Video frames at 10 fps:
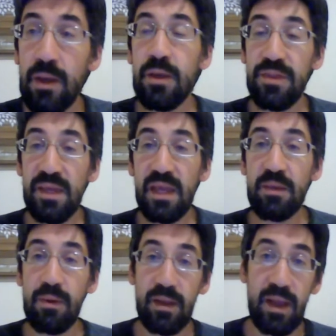thinking
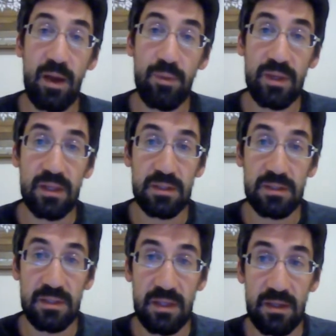about how we
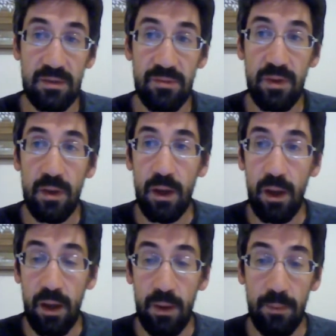conceive
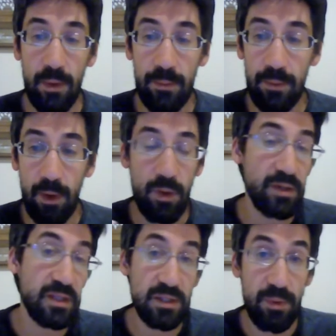our
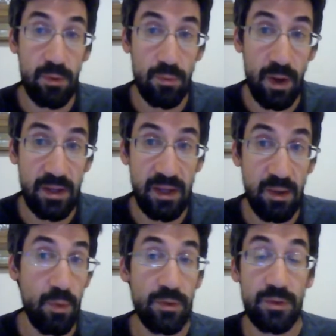ideas about writing and
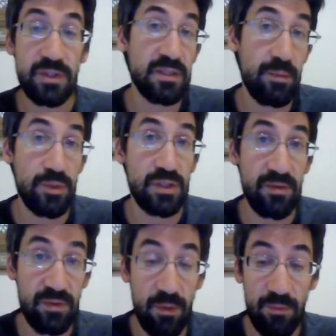where those conceptions have
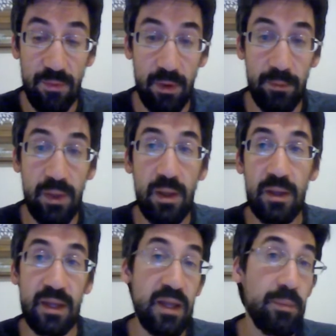come from
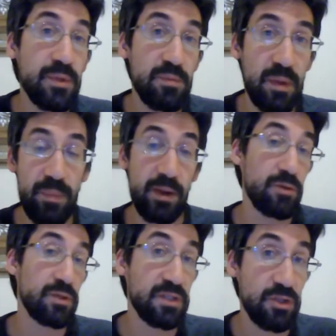can help us make better
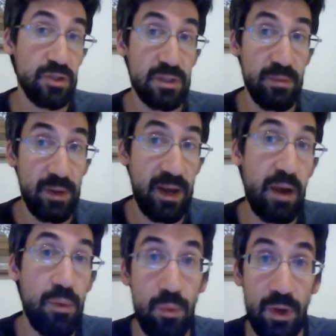decisions about how
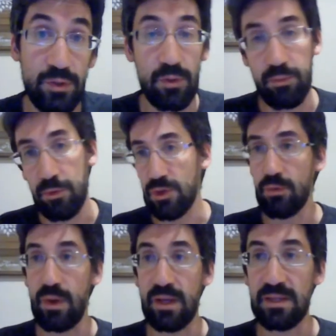we want to approach our
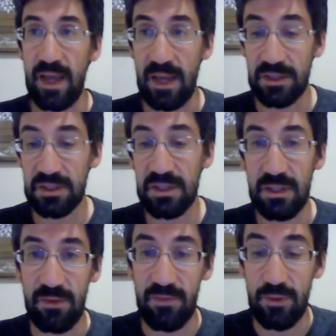writing tasks in
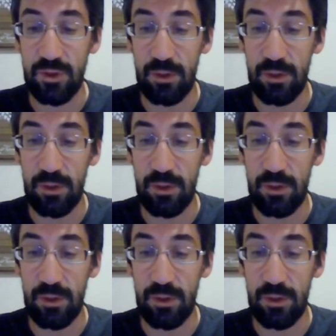the future.